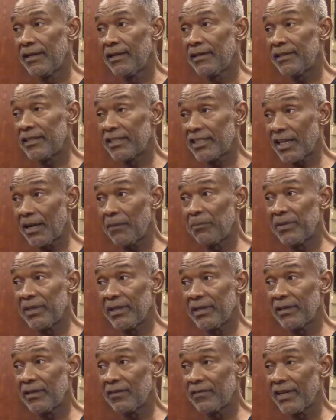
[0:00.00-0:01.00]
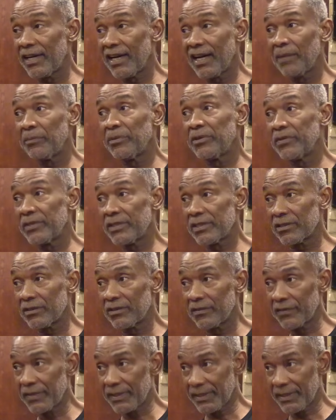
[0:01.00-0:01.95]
the chaplain of the Army Reserves.